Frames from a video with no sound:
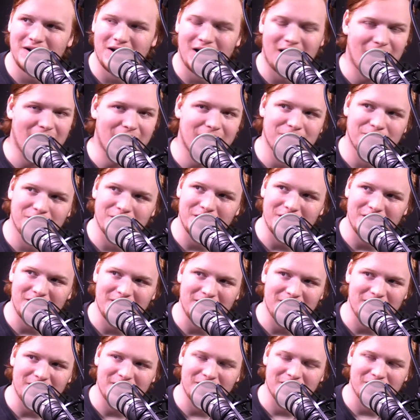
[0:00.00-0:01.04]

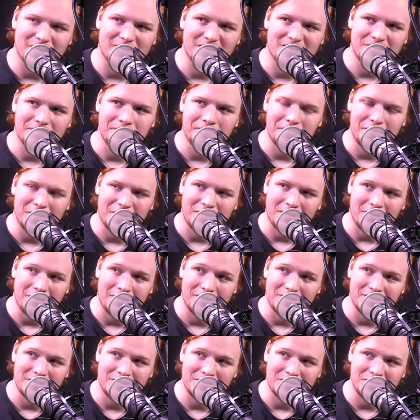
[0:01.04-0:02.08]
irony here
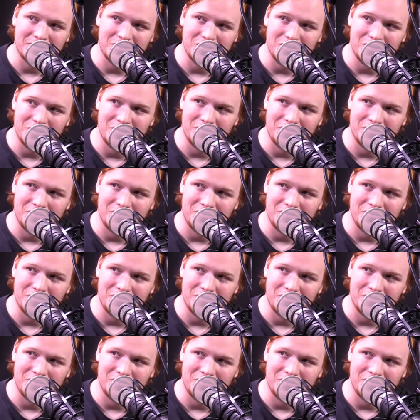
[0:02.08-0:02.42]
because